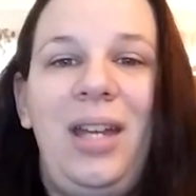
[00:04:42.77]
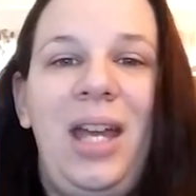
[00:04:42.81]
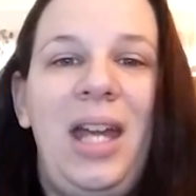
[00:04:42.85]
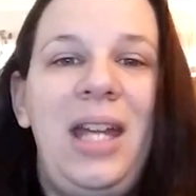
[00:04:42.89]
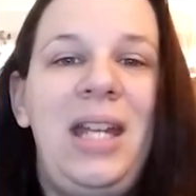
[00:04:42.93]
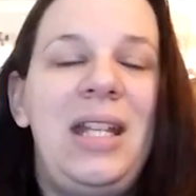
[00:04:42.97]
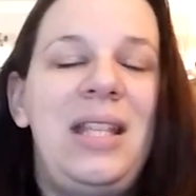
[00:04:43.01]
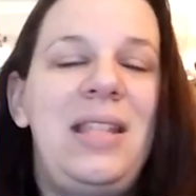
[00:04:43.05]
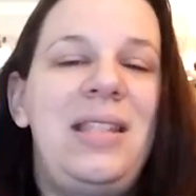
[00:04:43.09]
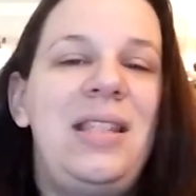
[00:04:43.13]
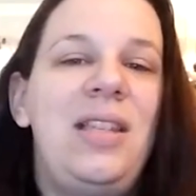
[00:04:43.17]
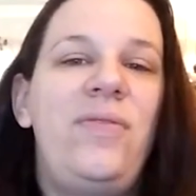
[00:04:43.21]

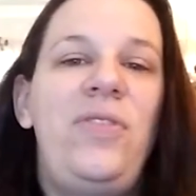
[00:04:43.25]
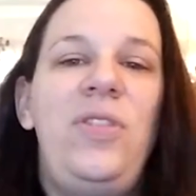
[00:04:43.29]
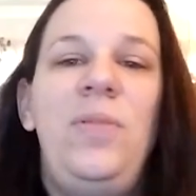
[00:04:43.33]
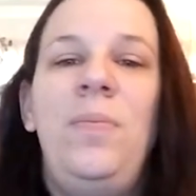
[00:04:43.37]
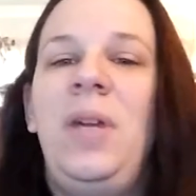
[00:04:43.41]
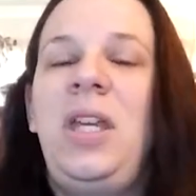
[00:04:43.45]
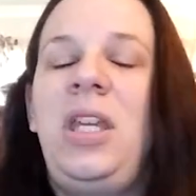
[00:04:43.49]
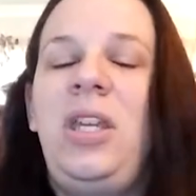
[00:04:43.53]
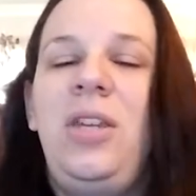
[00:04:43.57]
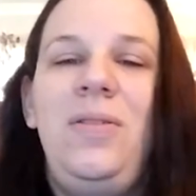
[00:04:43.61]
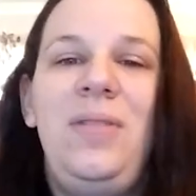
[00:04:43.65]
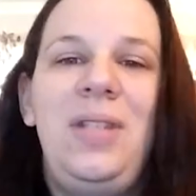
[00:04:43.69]
And it's stuff you
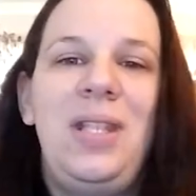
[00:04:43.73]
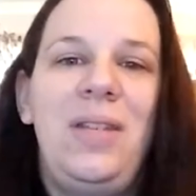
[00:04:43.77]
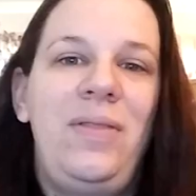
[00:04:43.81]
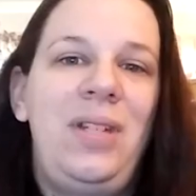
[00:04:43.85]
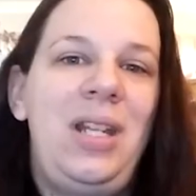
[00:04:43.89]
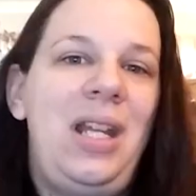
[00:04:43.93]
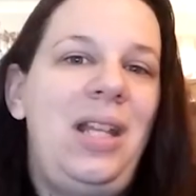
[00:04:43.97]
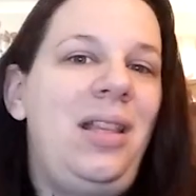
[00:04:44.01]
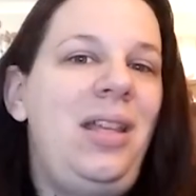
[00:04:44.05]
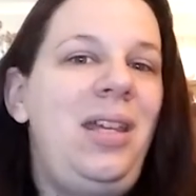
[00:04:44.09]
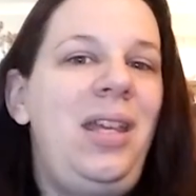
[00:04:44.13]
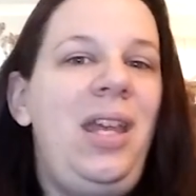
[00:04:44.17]
might use every
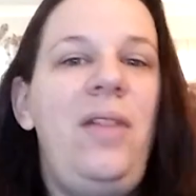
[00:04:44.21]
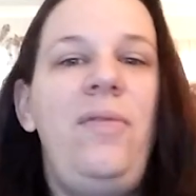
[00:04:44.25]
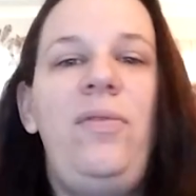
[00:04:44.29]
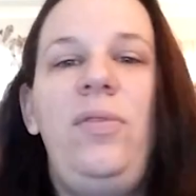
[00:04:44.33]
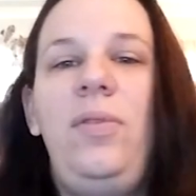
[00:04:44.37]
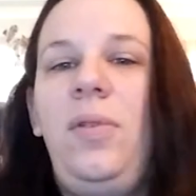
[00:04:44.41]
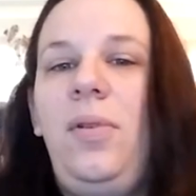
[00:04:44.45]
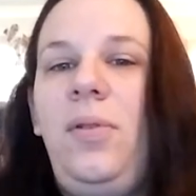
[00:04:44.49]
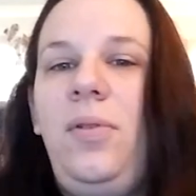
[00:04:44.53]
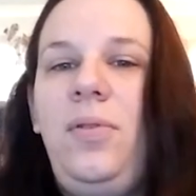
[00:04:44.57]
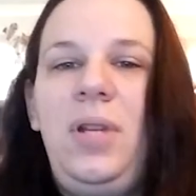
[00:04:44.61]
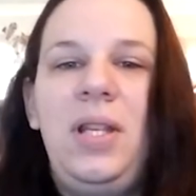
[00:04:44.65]
day. Like,
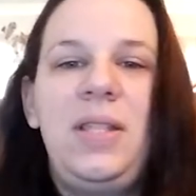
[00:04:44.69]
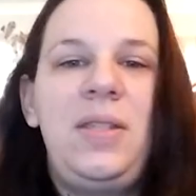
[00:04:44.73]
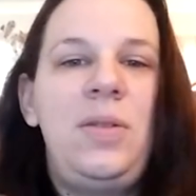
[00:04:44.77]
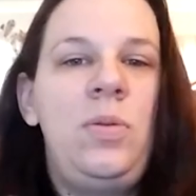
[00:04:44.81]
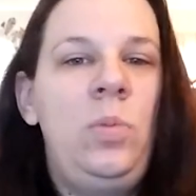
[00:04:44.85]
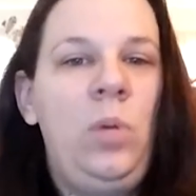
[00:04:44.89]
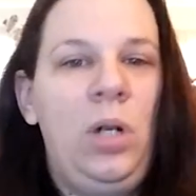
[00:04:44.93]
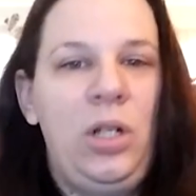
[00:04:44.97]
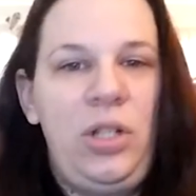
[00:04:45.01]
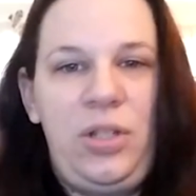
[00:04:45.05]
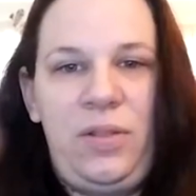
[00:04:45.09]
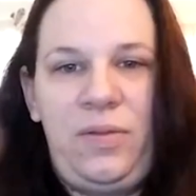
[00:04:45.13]
who doesn't
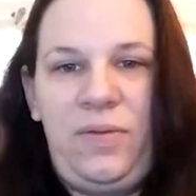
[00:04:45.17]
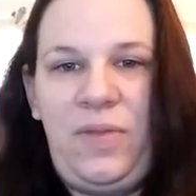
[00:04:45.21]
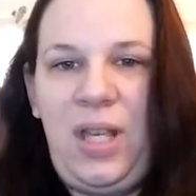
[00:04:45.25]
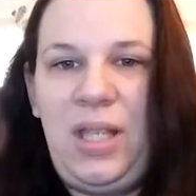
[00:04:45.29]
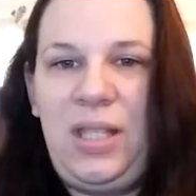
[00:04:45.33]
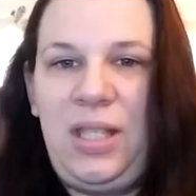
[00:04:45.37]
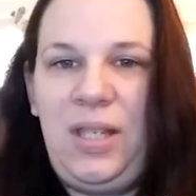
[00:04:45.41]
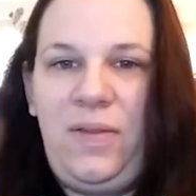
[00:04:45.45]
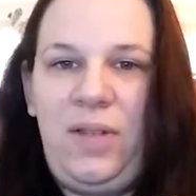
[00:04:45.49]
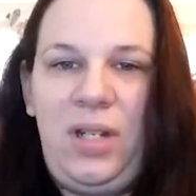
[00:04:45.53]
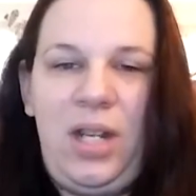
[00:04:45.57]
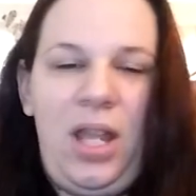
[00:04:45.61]
wash their
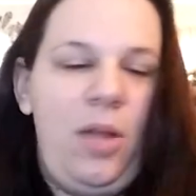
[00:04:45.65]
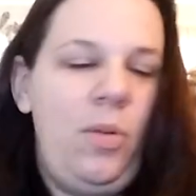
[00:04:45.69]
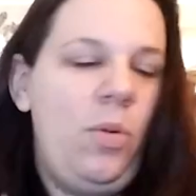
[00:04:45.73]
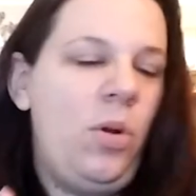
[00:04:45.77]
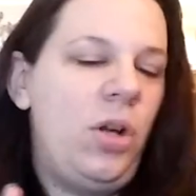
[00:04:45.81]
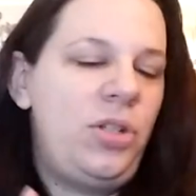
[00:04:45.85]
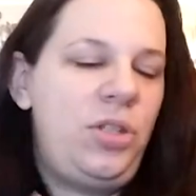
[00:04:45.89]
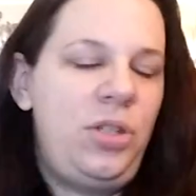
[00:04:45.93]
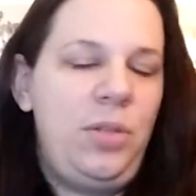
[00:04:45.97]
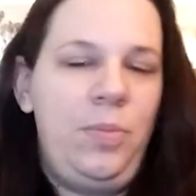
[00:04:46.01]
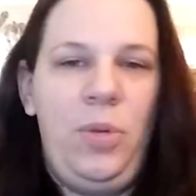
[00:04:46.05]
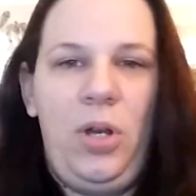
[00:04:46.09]
face every day?
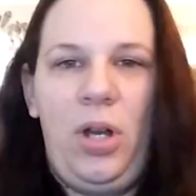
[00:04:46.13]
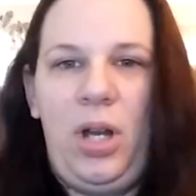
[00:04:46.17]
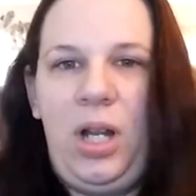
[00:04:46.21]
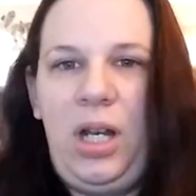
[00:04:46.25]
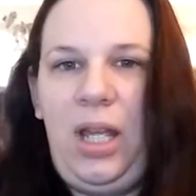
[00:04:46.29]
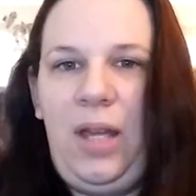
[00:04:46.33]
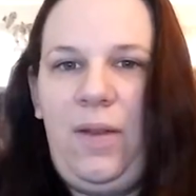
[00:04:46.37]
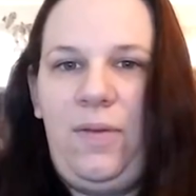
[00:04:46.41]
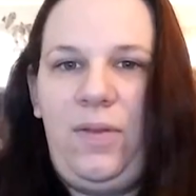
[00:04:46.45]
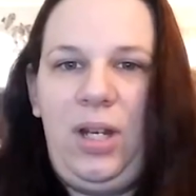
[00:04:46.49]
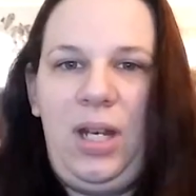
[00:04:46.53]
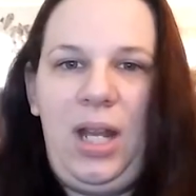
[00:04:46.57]
Wash their
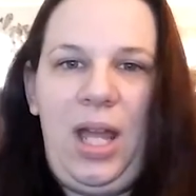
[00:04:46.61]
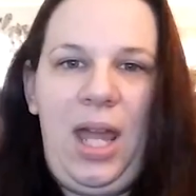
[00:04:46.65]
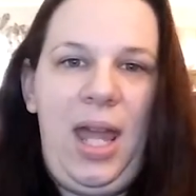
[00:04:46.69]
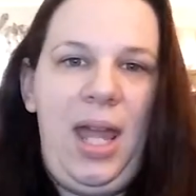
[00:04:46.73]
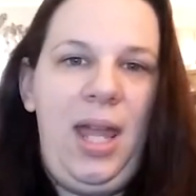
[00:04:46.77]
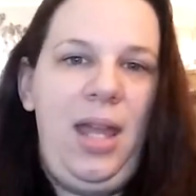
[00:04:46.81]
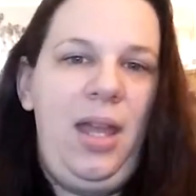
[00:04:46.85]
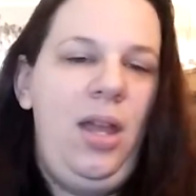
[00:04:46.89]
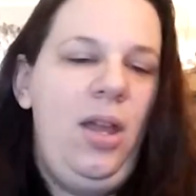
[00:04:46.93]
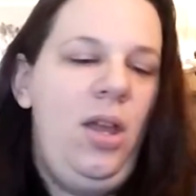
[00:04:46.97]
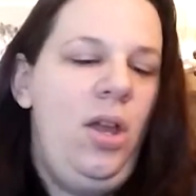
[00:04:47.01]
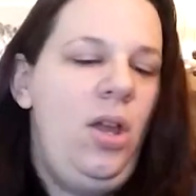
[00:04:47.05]
body every
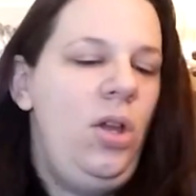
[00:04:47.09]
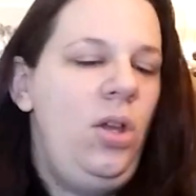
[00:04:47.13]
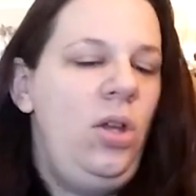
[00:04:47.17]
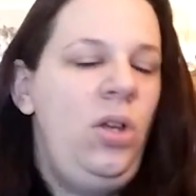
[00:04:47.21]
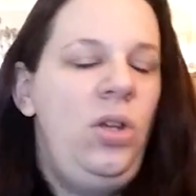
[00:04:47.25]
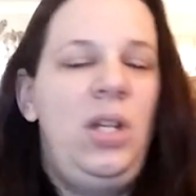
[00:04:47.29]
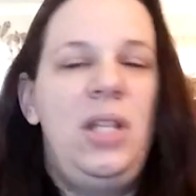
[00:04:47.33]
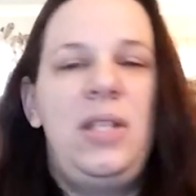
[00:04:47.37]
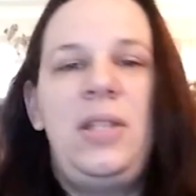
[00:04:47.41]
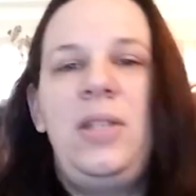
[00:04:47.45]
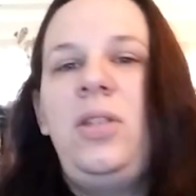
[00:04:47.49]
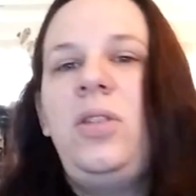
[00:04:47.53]
day?
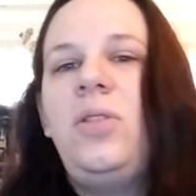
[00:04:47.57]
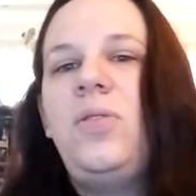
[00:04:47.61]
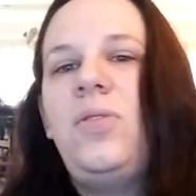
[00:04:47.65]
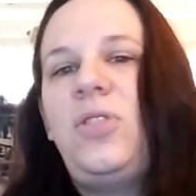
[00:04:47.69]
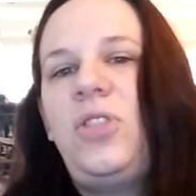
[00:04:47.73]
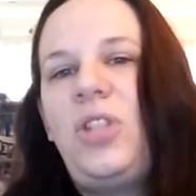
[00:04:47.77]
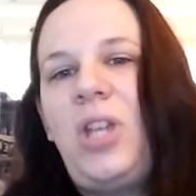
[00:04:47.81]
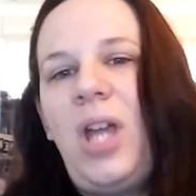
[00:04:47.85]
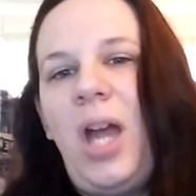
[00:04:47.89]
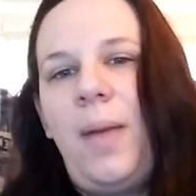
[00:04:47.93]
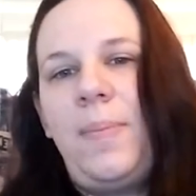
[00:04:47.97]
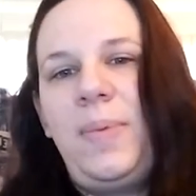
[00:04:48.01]
Who doesn't
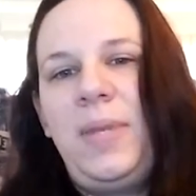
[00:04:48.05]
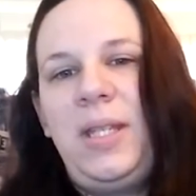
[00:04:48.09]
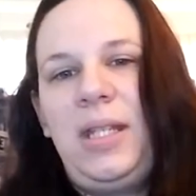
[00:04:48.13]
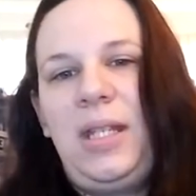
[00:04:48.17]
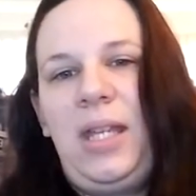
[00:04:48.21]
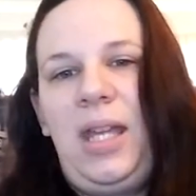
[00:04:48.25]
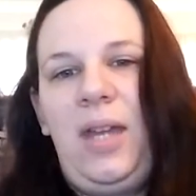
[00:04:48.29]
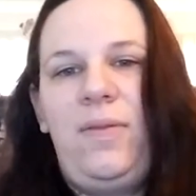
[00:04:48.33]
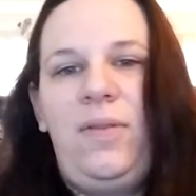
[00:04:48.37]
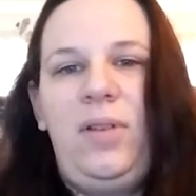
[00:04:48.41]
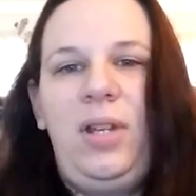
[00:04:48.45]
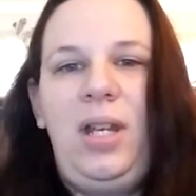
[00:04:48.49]
use
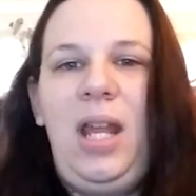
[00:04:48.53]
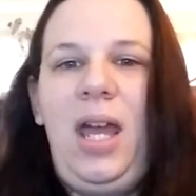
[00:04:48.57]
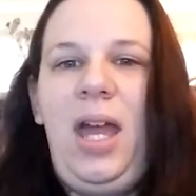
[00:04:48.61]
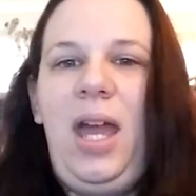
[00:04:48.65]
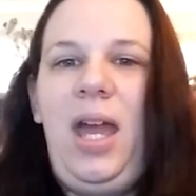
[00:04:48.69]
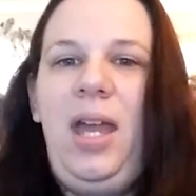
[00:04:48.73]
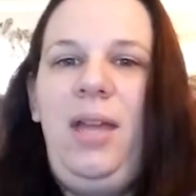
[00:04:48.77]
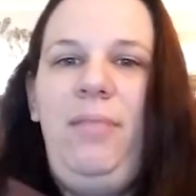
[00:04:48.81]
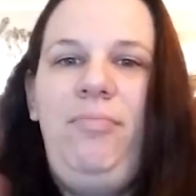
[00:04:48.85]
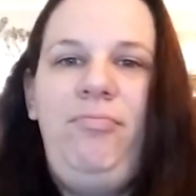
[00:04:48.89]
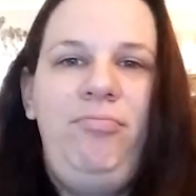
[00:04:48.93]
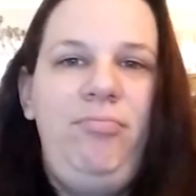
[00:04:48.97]
chapstick every
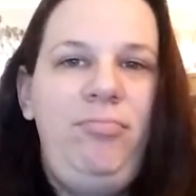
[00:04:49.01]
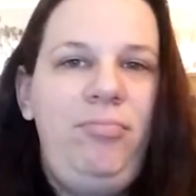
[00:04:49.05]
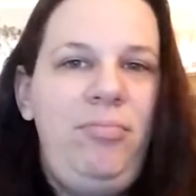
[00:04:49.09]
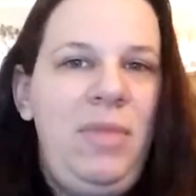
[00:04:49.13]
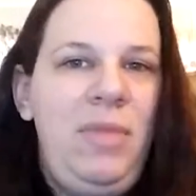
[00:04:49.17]
day?